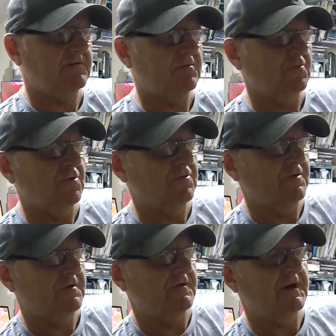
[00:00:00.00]
one
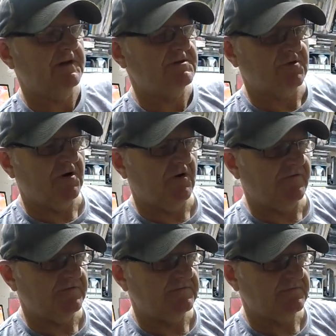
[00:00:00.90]
that I took
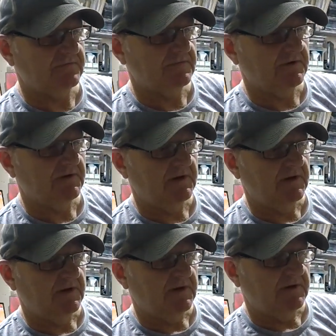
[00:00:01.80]
off.
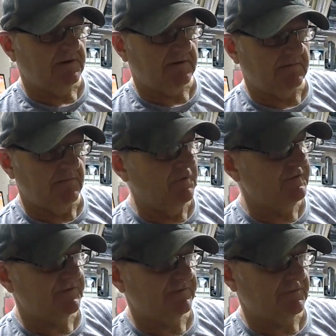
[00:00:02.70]
Now it
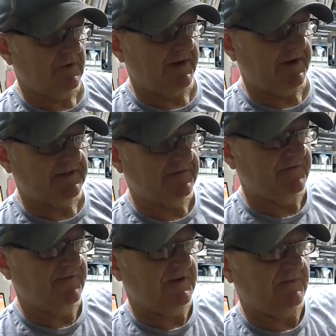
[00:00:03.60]
moves quite nice and
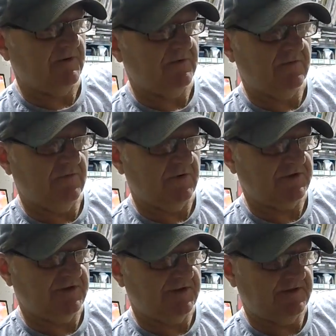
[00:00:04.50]
free, but watch
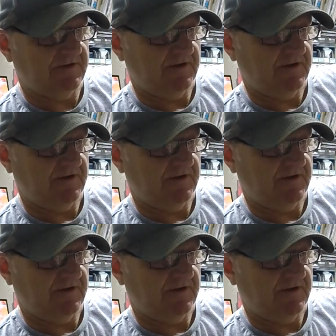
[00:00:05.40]
this.